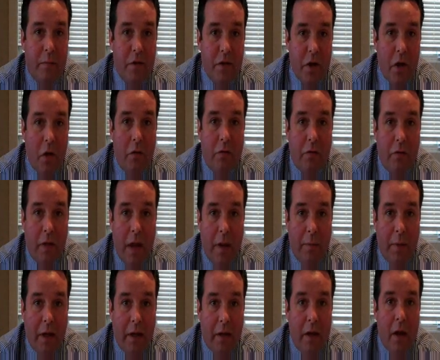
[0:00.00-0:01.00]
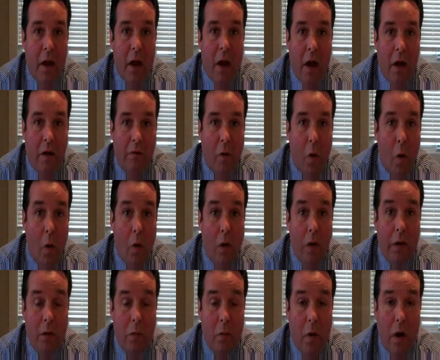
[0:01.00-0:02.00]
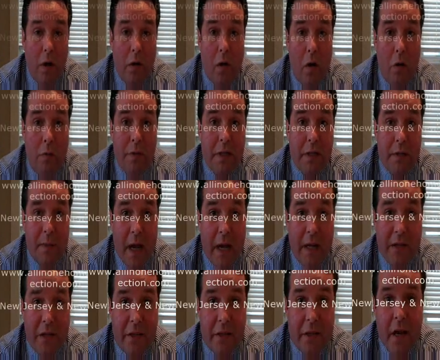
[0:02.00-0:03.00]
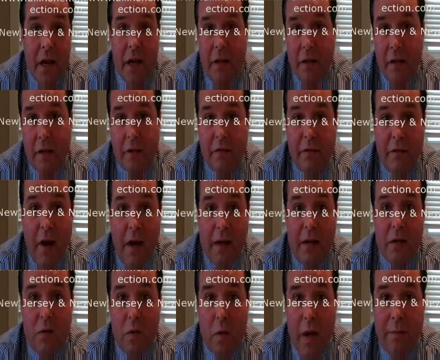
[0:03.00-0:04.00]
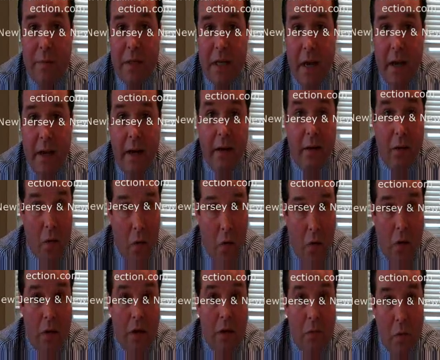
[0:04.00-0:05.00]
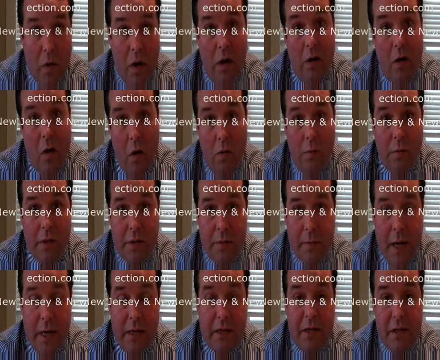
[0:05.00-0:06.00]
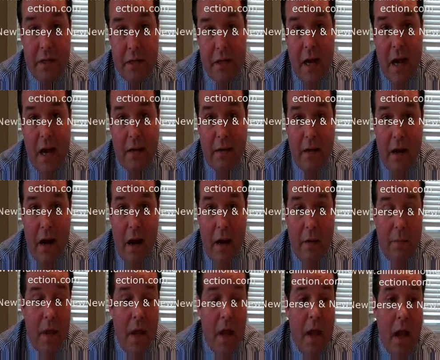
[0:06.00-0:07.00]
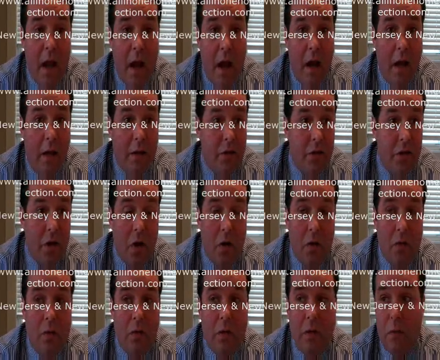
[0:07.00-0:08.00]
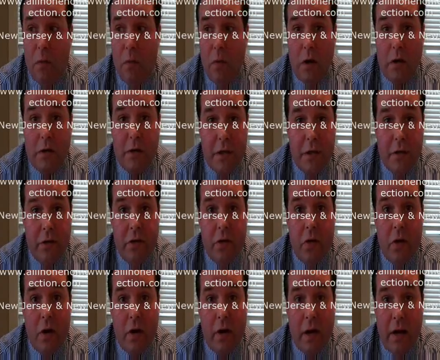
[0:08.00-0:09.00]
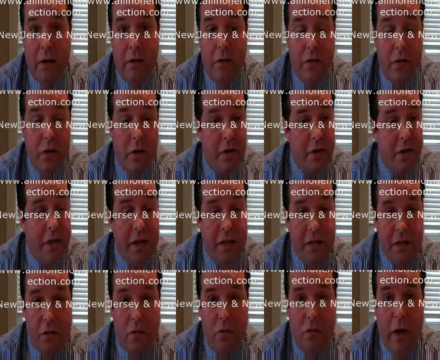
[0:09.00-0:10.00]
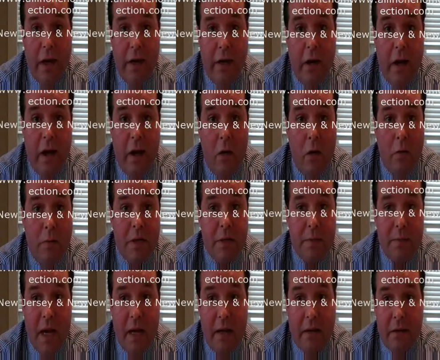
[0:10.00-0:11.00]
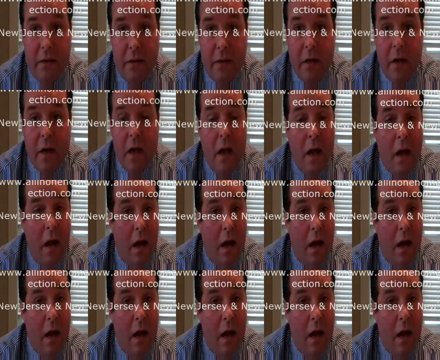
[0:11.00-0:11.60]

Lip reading: from Joe Fleming of All-in-One Home Inspections. You can find his website at allinonehomeinspections.com. Joe works in New York and New Jersey. He's a great home inspector.